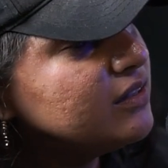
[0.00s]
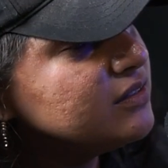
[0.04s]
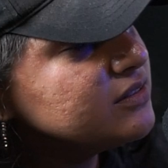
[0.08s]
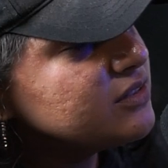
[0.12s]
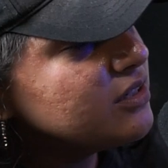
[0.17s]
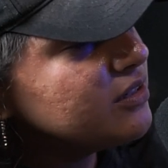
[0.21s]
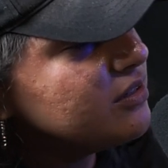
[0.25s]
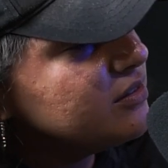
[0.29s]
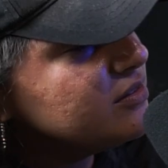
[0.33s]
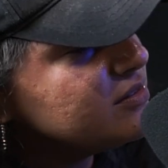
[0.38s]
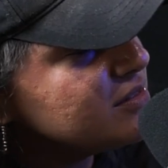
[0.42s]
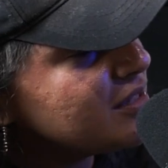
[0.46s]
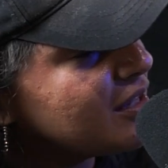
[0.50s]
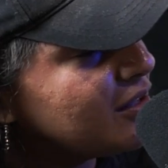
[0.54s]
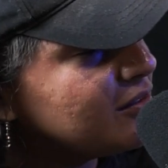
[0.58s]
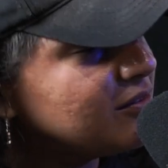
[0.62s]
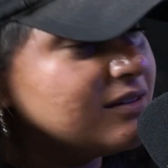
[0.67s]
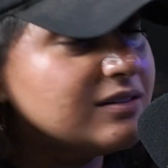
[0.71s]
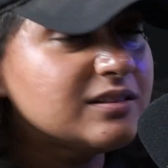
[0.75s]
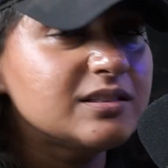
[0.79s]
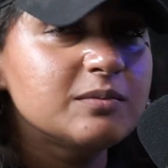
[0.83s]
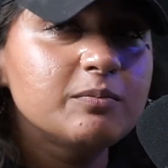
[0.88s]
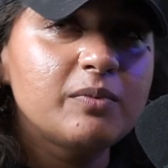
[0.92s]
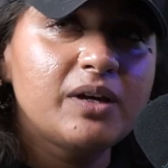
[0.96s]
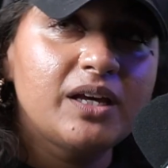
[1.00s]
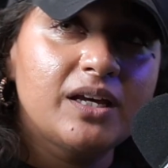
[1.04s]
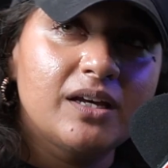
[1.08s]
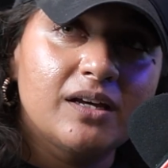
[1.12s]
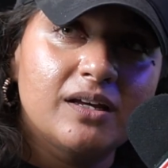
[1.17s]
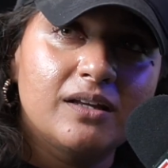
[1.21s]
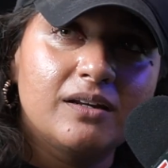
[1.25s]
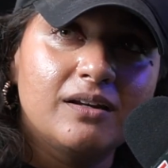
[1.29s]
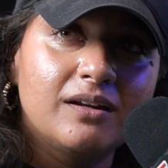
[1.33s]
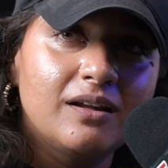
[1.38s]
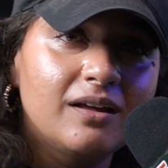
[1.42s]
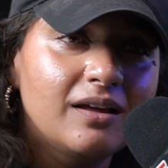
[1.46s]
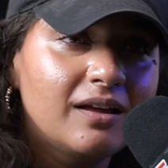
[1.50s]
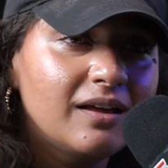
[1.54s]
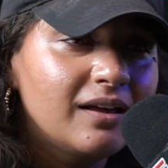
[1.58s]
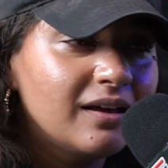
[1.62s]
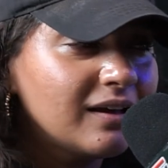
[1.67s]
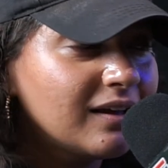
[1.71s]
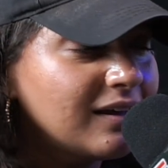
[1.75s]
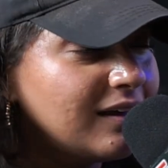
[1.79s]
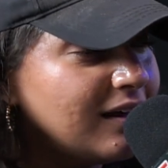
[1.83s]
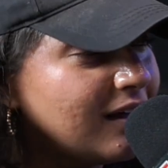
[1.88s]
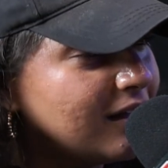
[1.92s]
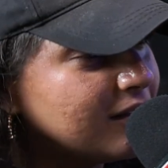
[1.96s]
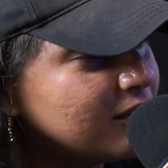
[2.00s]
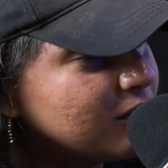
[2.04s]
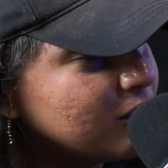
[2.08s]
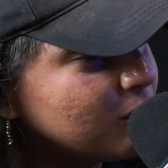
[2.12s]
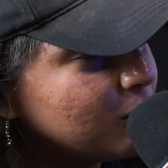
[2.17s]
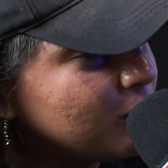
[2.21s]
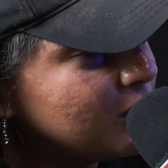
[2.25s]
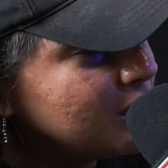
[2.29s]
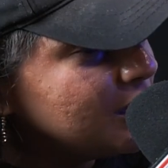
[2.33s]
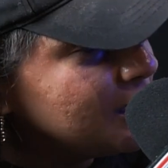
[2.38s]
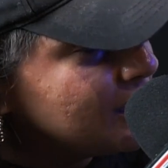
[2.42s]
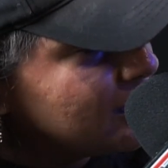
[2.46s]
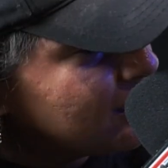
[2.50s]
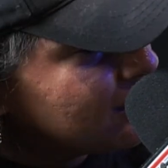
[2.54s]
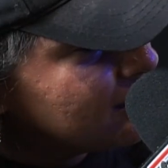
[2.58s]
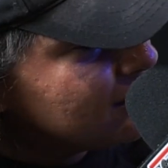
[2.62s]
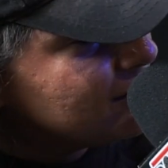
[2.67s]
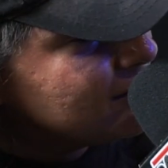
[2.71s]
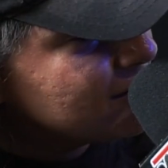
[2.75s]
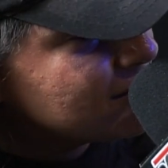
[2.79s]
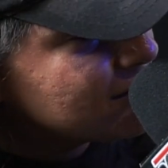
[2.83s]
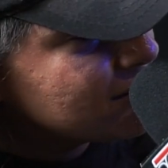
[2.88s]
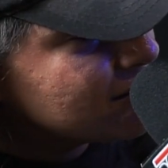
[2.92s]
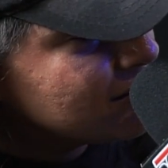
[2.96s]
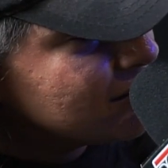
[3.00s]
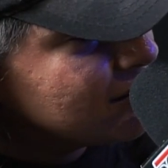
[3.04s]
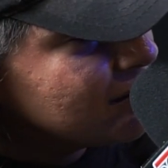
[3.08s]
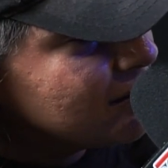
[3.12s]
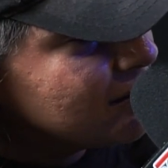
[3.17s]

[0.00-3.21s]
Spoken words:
Turns out this man got 3 kids,